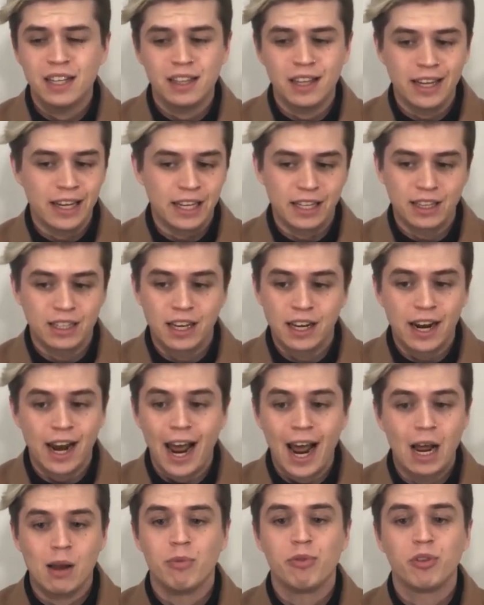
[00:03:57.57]
it can
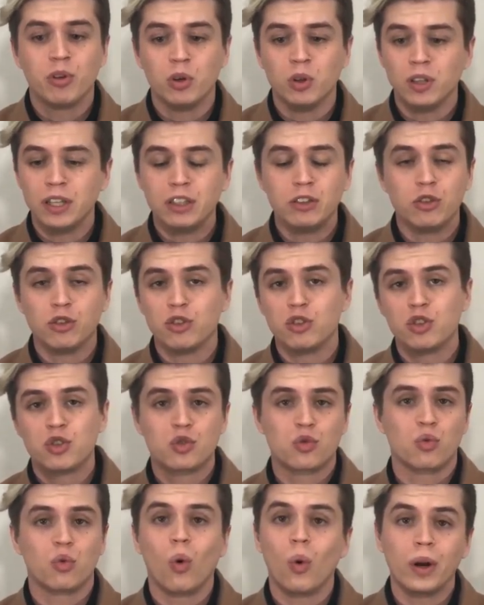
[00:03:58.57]
absolutely
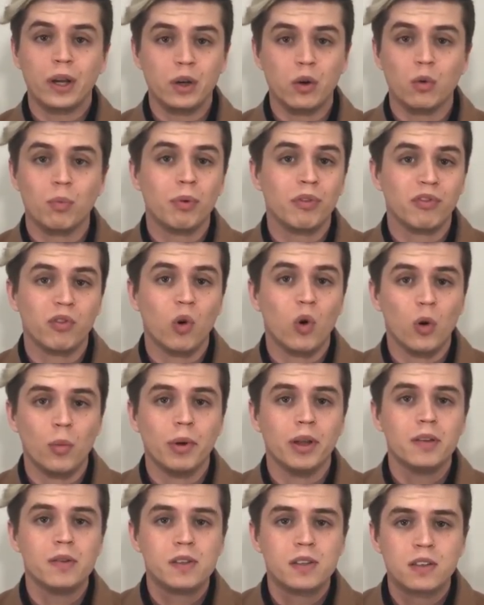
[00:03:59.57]
destroy your
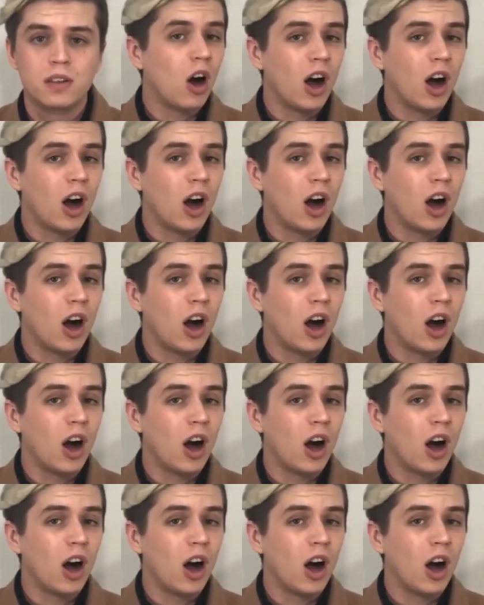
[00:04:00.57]
performance.